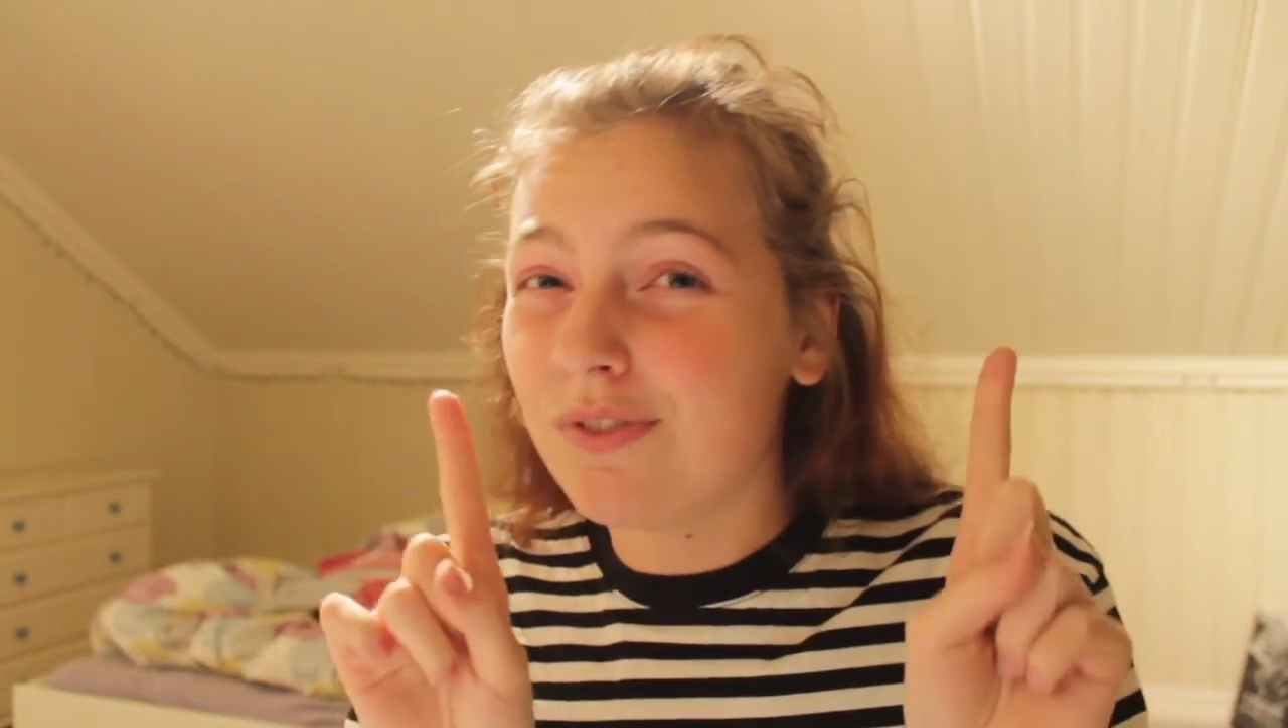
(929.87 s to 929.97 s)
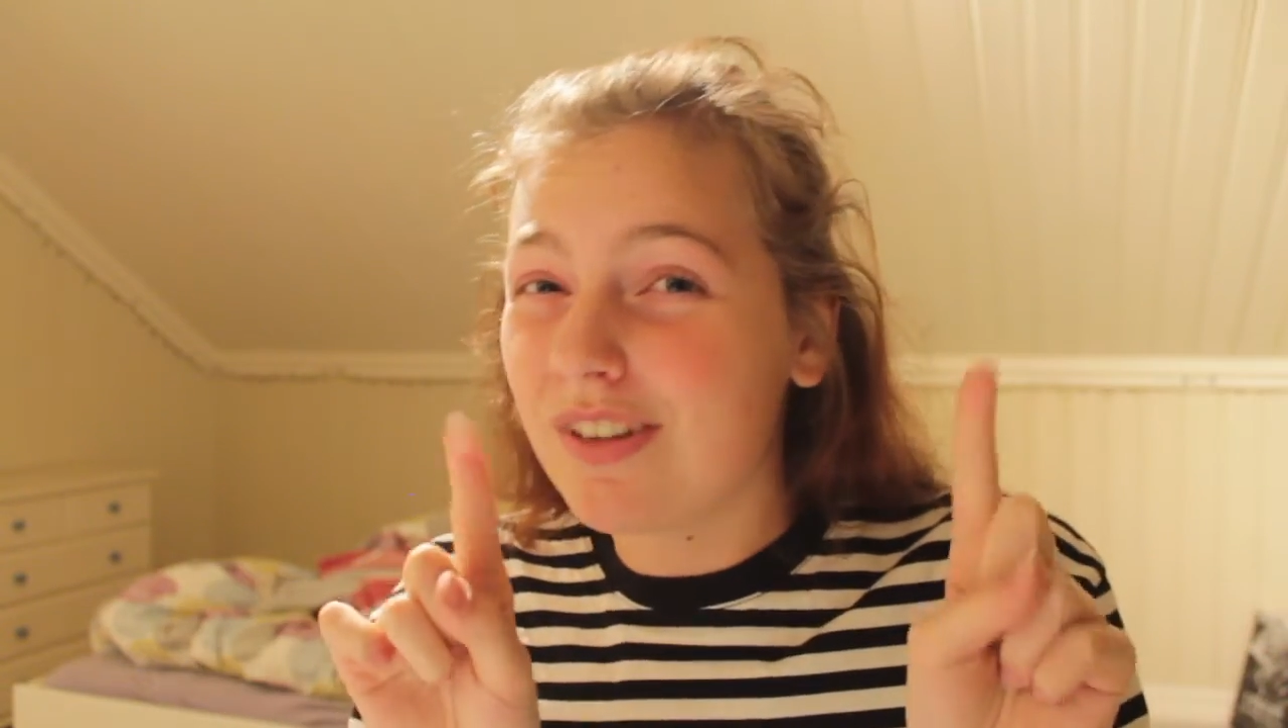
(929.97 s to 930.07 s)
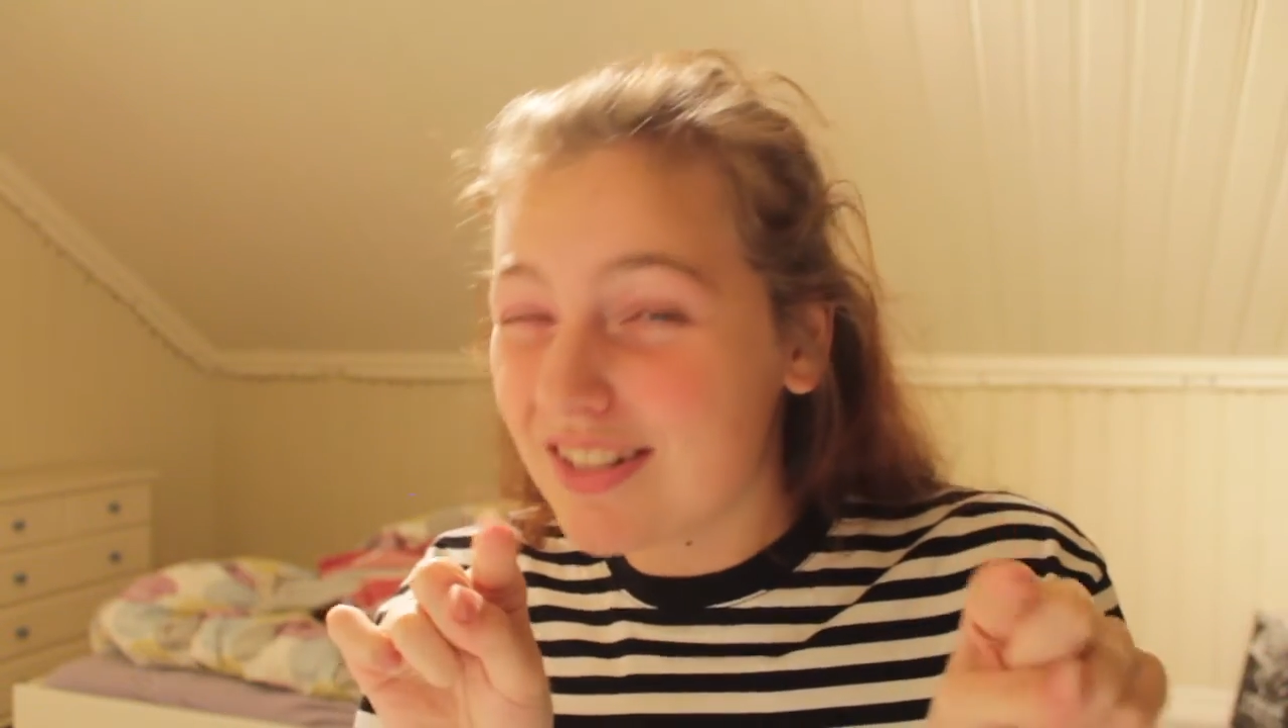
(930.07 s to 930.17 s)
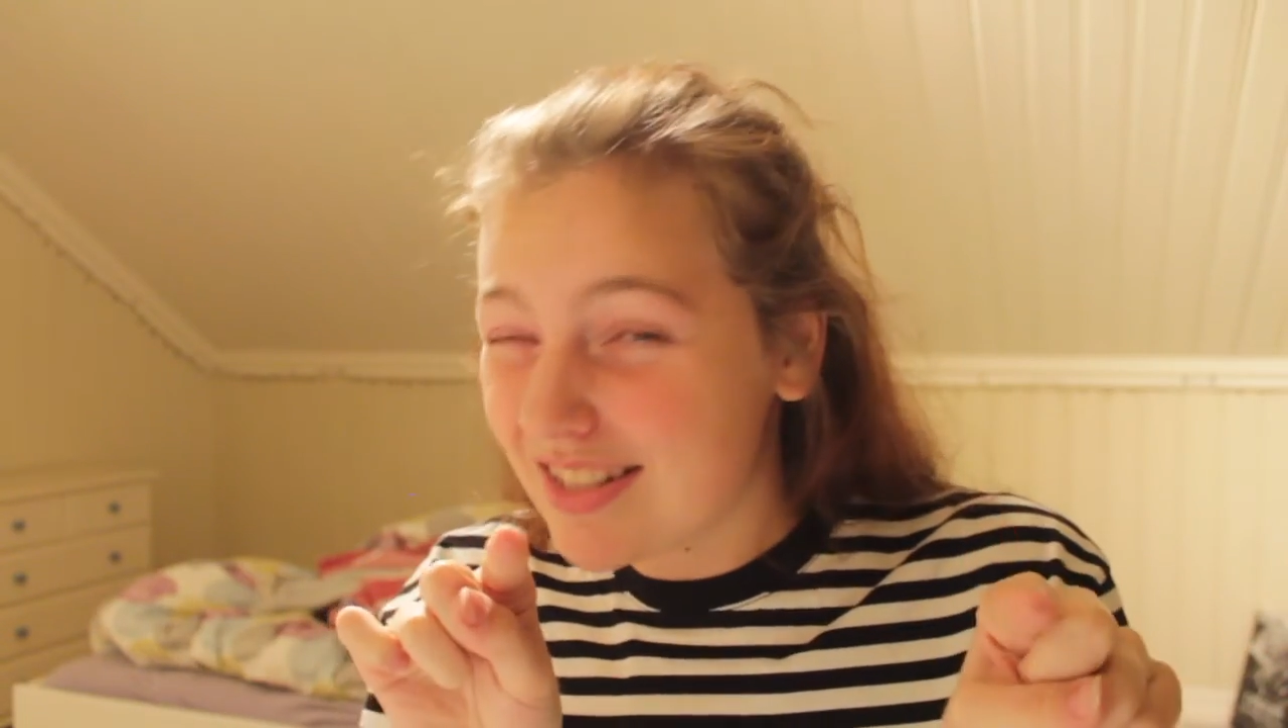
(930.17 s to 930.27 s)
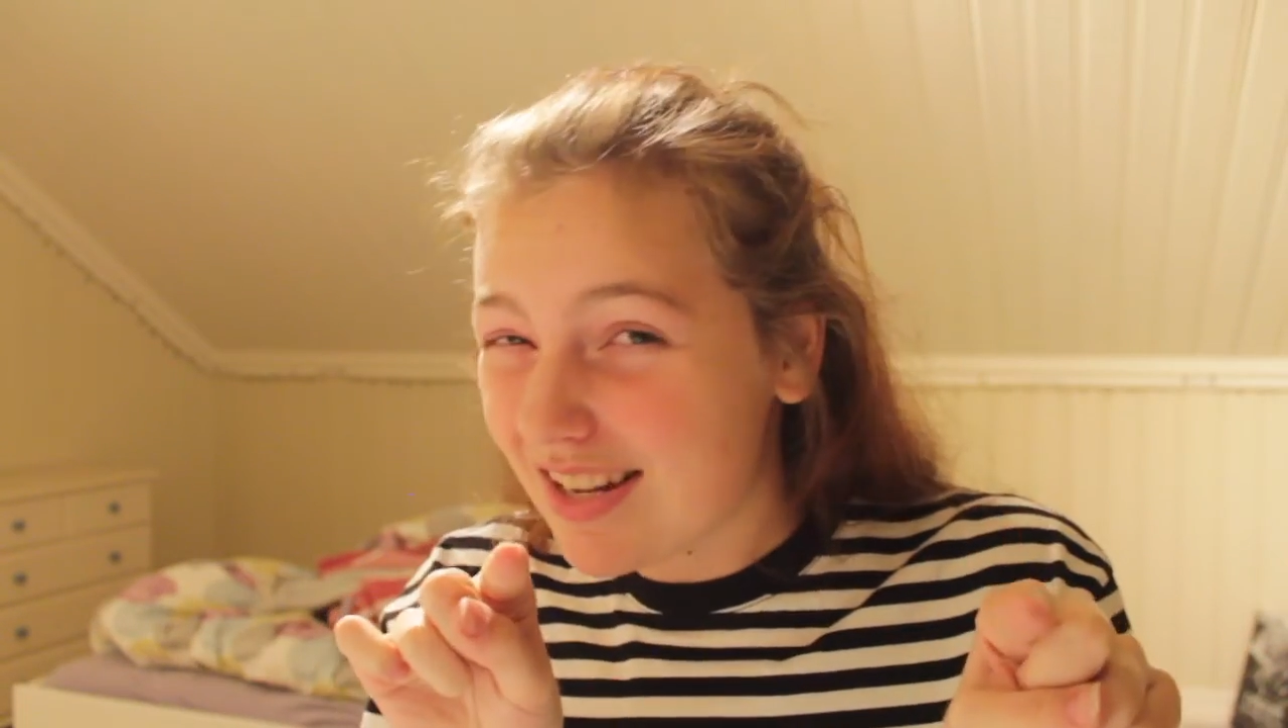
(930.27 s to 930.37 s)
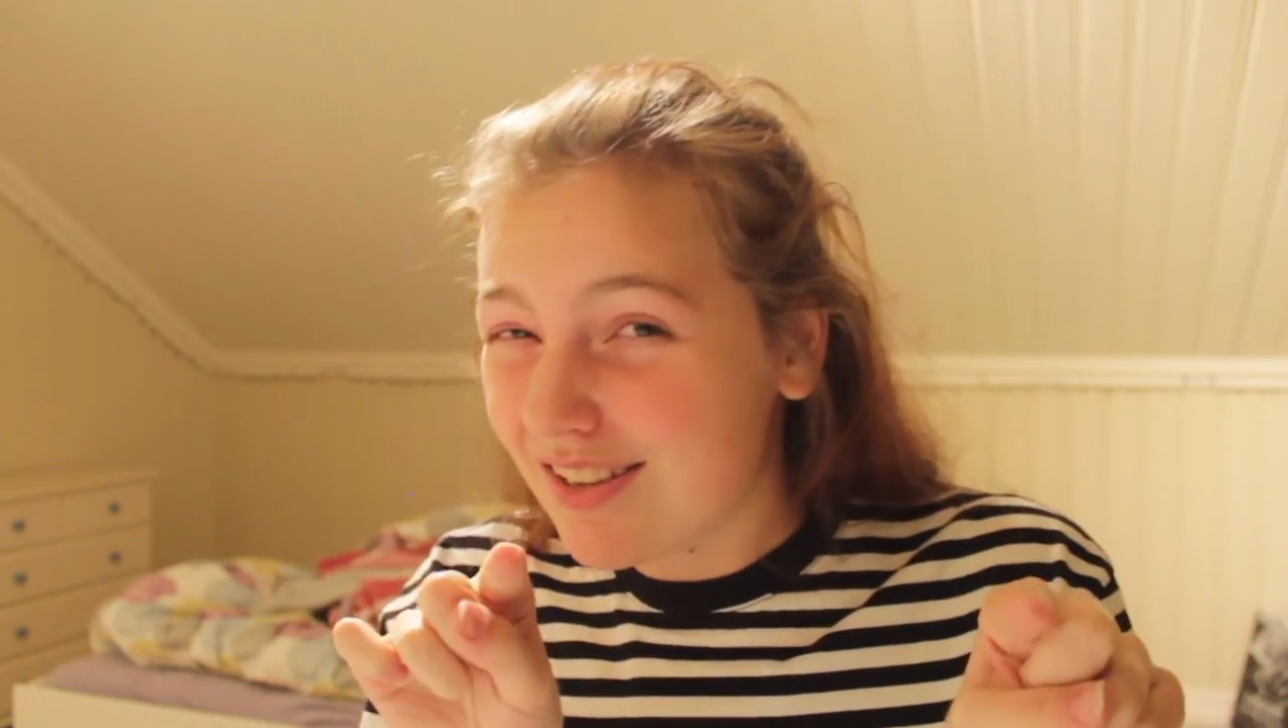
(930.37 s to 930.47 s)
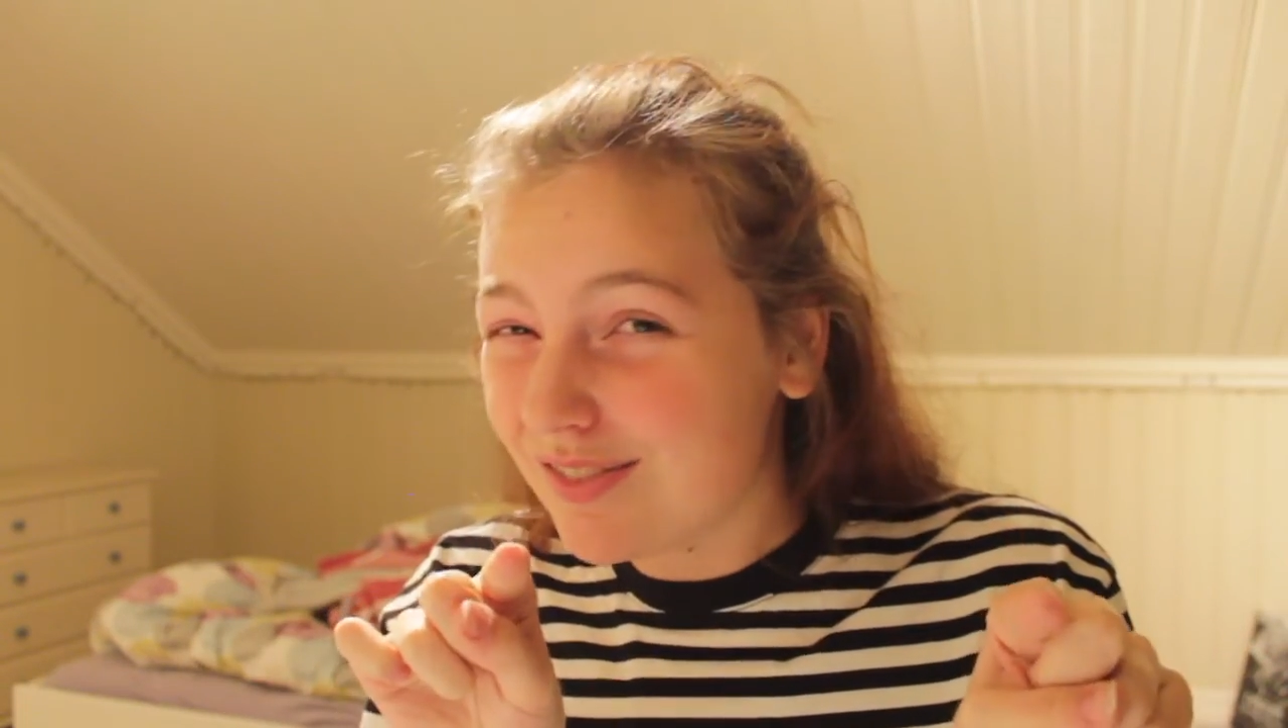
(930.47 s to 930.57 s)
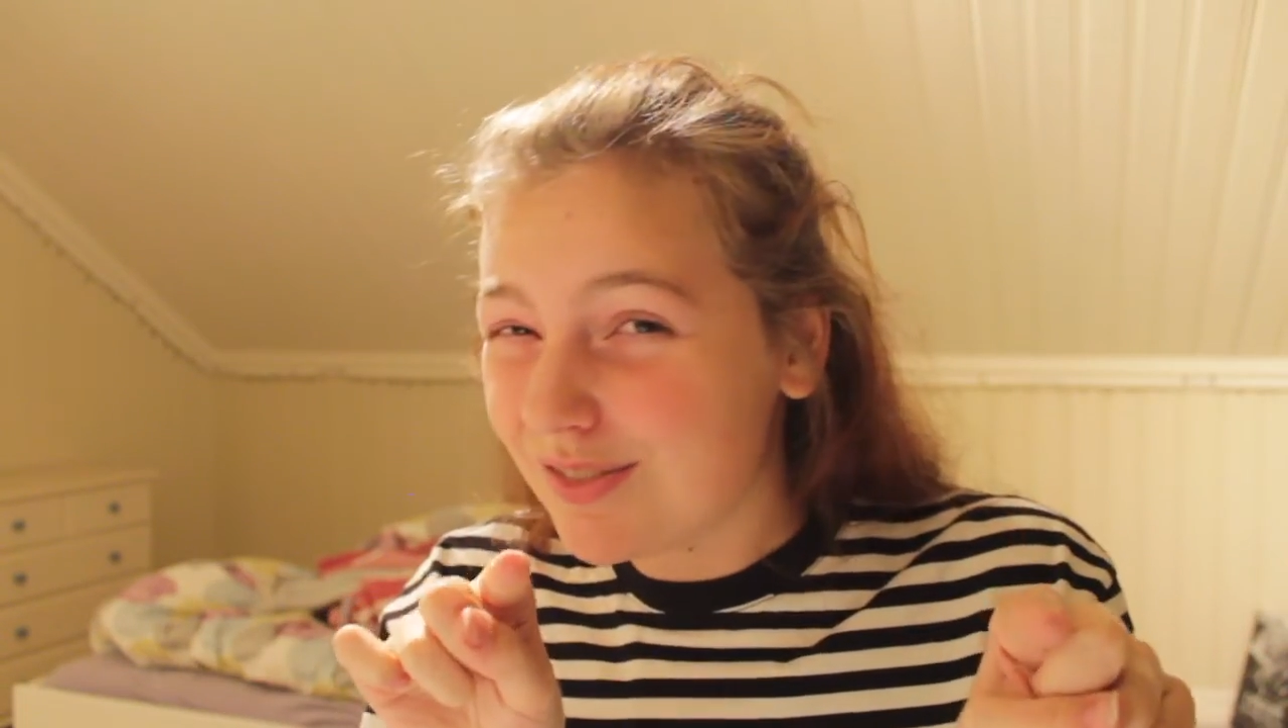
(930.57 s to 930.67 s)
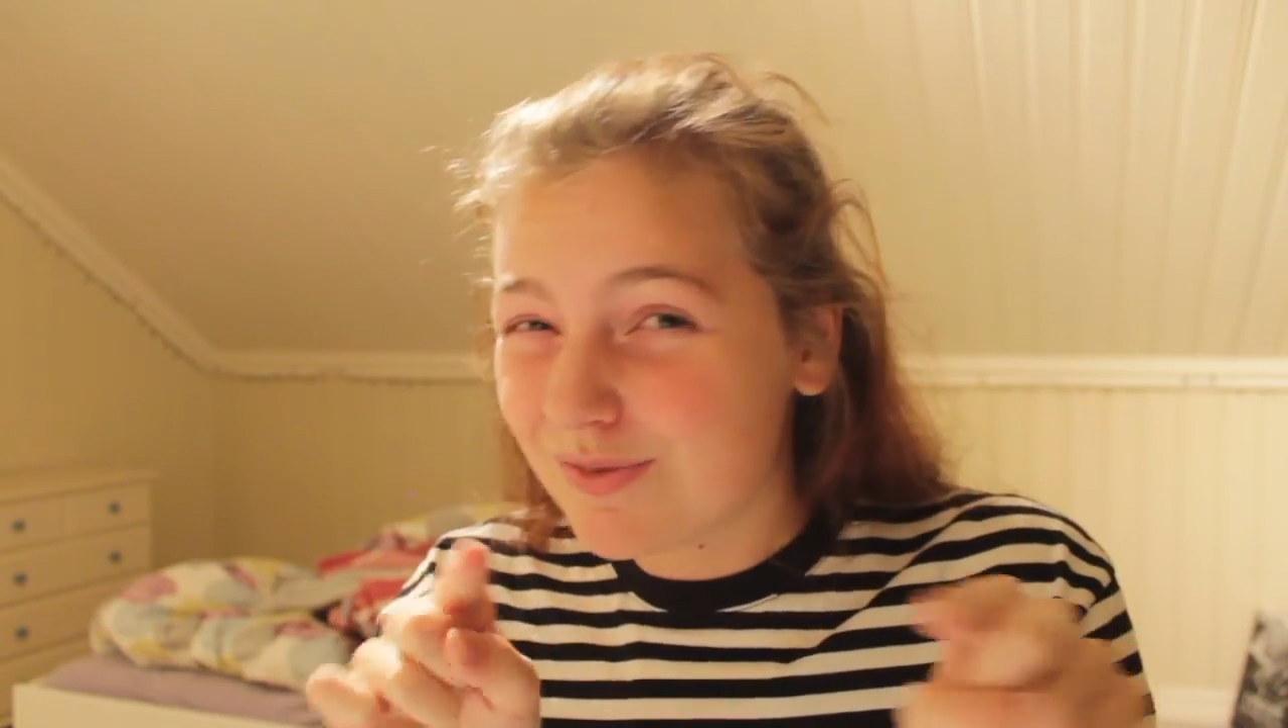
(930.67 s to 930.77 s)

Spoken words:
fun stuff.